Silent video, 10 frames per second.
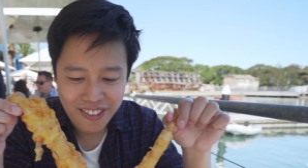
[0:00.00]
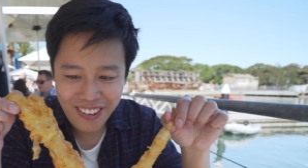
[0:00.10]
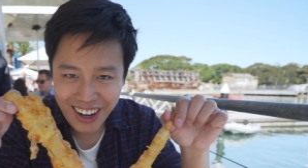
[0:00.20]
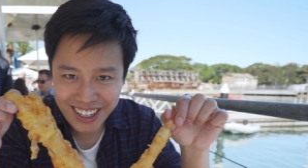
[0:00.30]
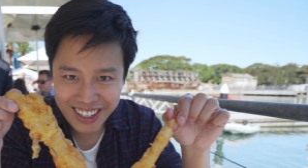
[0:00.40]

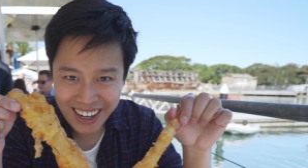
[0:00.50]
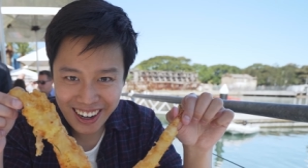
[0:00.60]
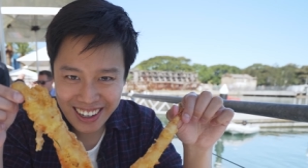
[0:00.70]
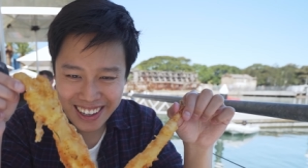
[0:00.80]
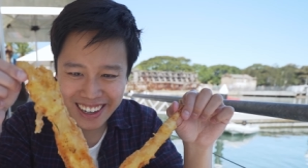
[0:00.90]
my
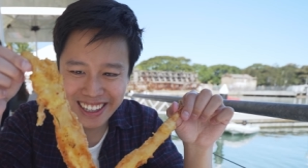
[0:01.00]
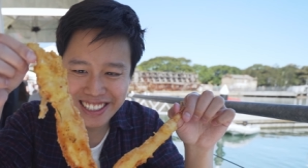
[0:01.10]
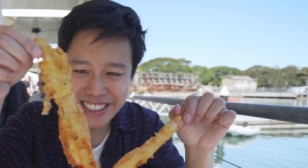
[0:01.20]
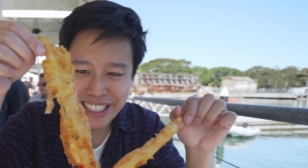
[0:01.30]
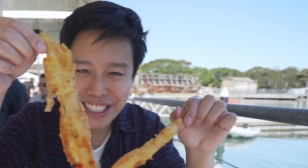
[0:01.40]
god, look at
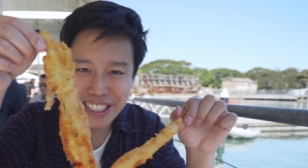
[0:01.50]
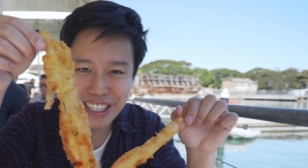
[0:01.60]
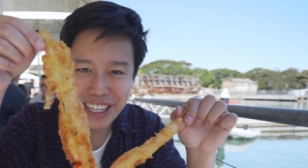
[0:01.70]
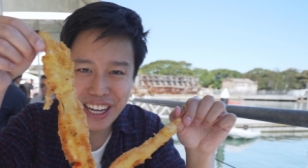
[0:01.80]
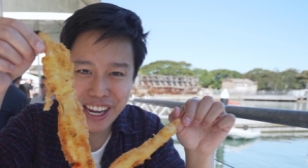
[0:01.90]
this. This is the
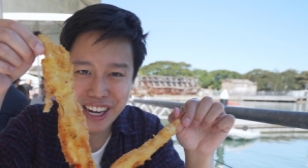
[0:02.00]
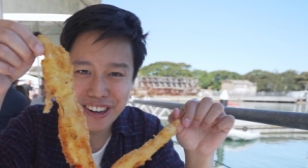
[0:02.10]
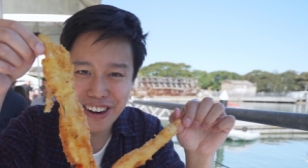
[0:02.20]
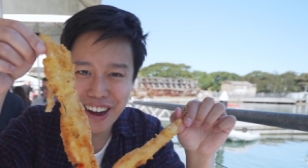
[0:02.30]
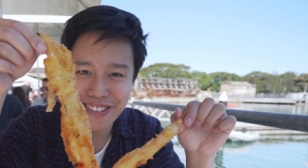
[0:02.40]
king
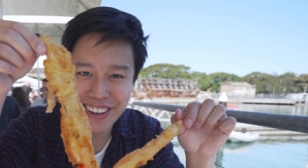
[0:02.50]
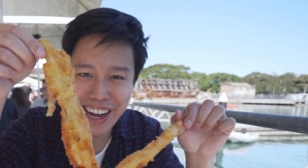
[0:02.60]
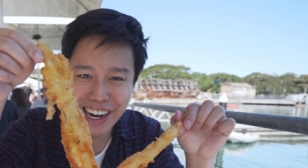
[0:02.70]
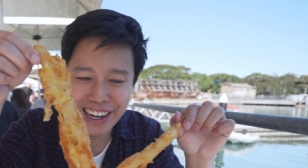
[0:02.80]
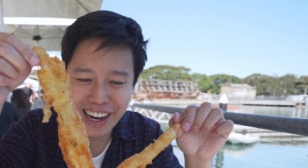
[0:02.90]
crab leg.